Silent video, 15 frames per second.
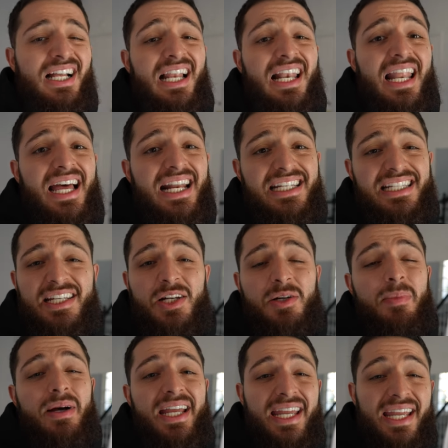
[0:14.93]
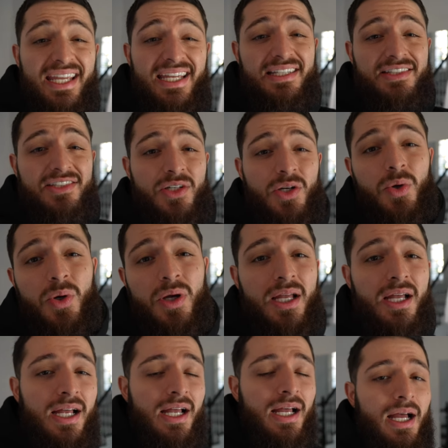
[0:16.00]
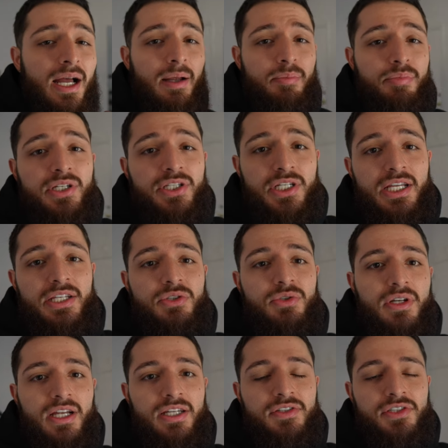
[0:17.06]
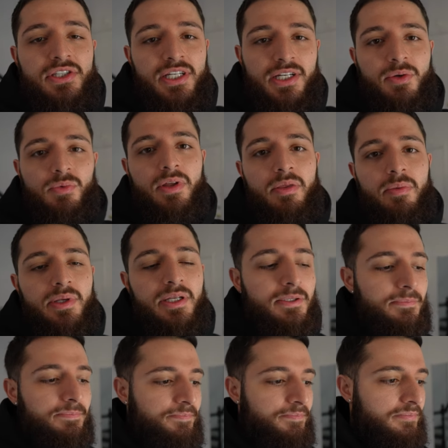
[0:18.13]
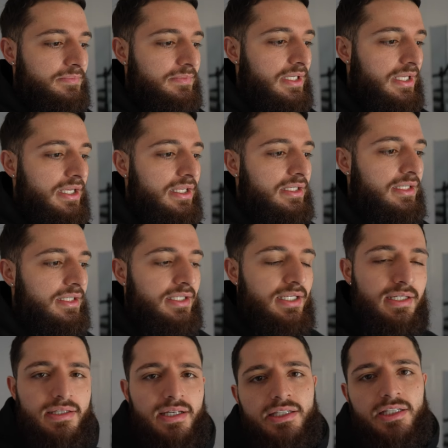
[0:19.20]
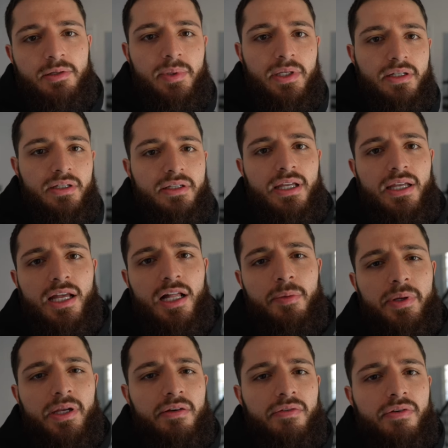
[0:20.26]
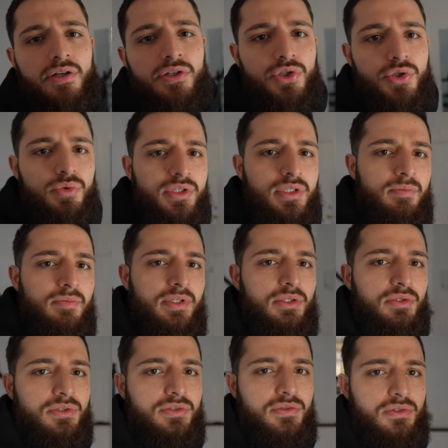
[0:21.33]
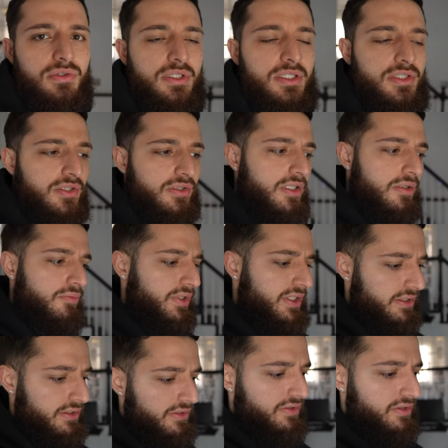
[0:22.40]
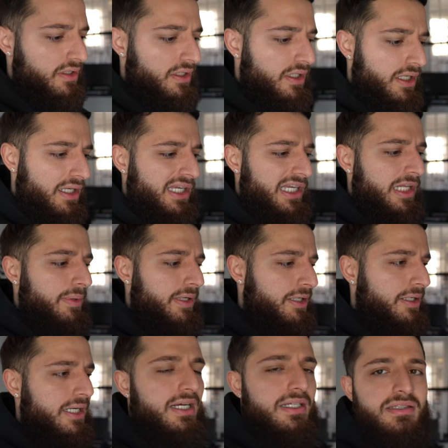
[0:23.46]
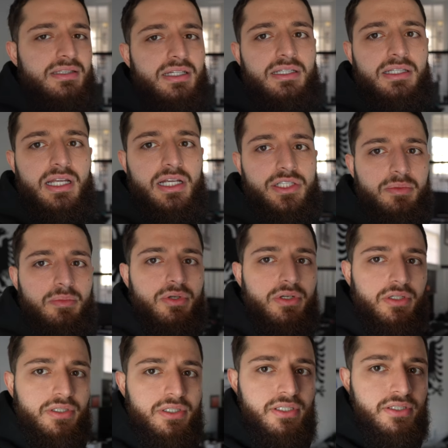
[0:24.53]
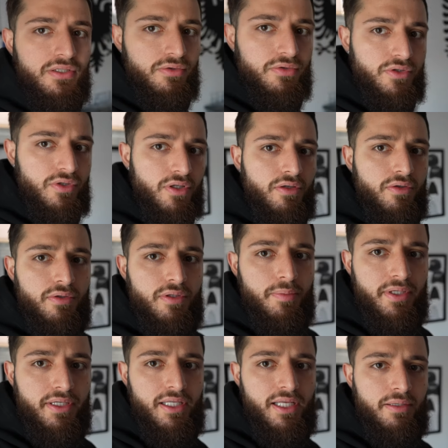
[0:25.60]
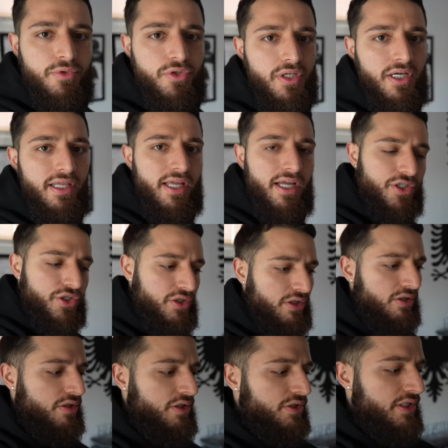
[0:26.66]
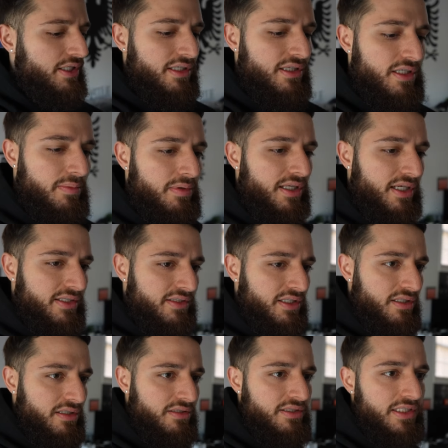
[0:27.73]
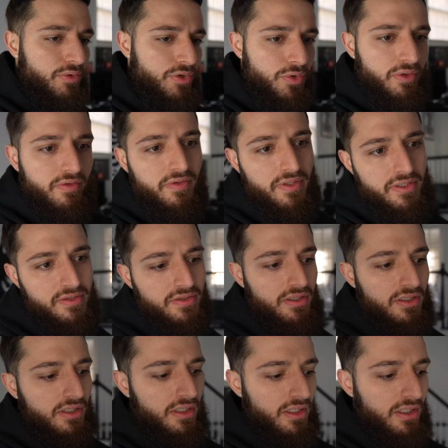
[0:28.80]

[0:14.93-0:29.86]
A lot of shit on my head. So, appreciate you guys for sticking with me. And yeah, today's gonna be a good day. Helping a friend shoot some videos for Instagram Reels. Helping get a content. He actually bought a hoodie too, so I'm gonna let him try the extra large and the double XL, see which one fits.